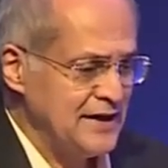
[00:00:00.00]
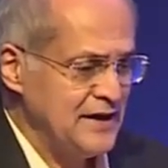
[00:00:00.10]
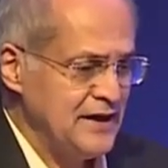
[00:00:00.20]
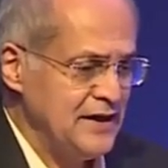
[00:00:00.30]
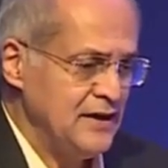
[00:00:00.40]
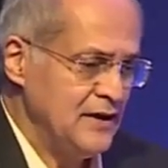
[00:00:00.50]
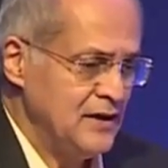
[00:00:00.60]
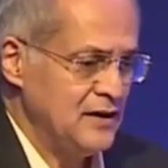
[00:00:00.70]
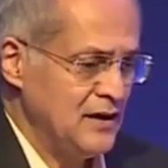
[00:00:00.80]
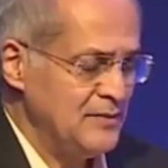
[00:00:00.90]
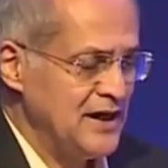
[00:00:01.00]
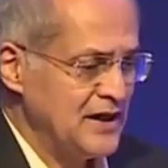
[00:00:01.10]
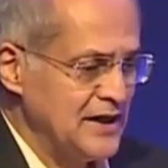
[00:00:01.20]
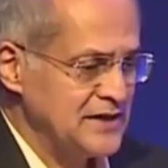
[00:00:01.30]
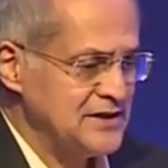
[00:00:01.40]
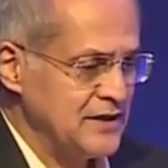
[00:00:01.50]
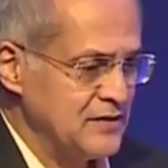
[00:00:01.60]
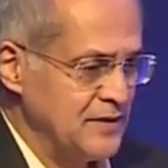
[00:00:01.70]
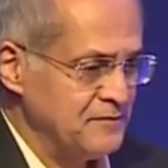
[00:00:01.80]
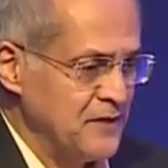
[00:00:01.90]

Italy, America, etc.